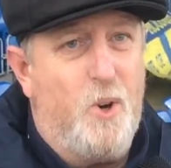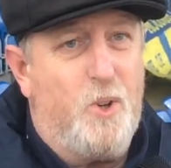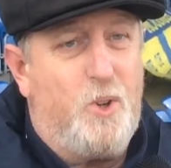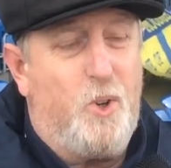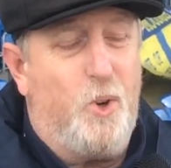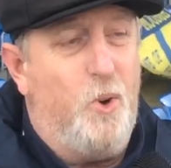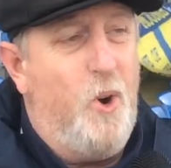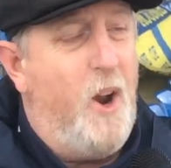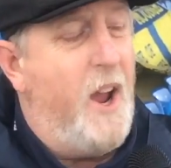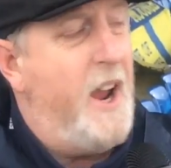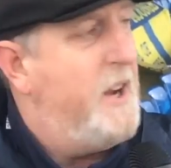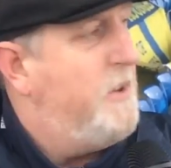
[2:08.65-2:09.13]

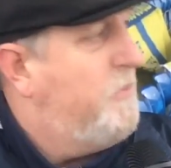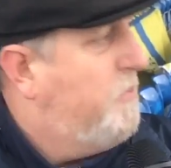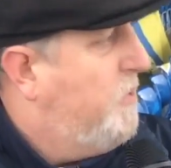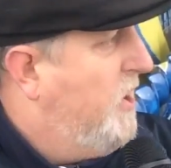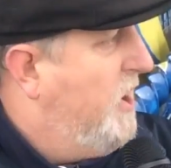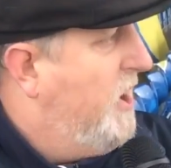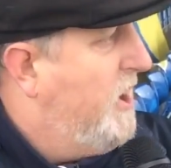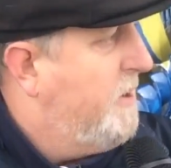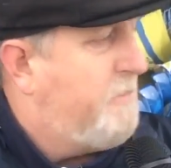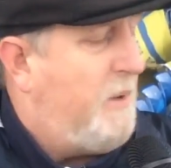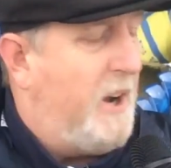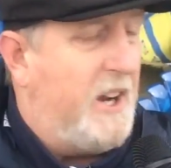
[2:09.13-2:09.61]
Great
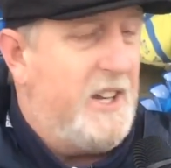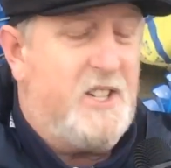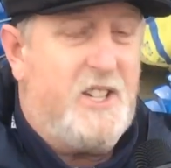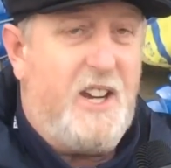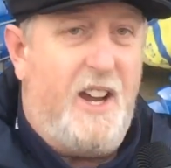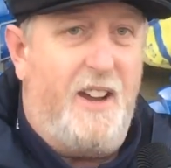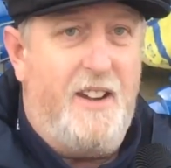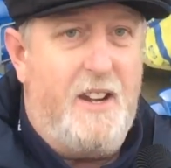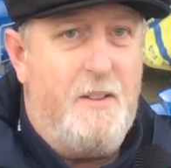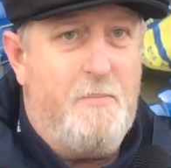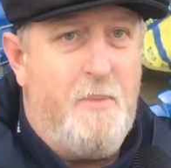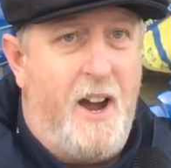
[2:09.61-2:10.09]
work by
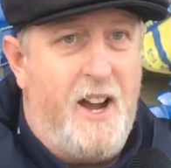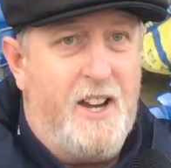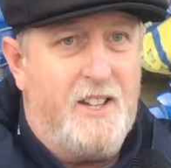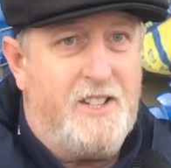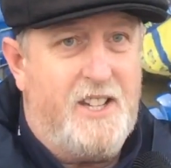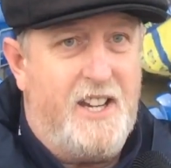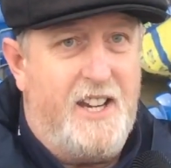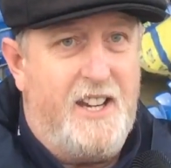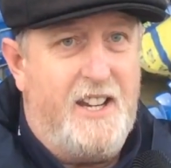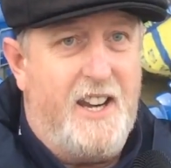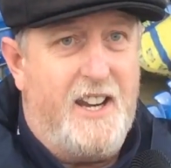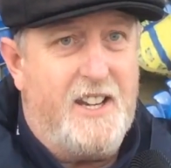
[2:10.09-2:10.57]
Tony
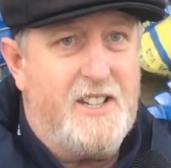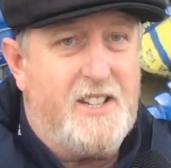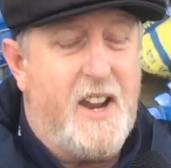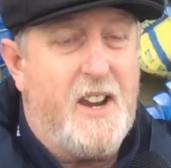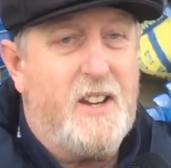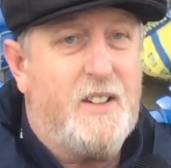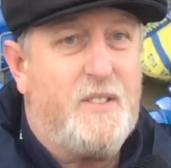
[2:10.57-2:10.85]
Martinez.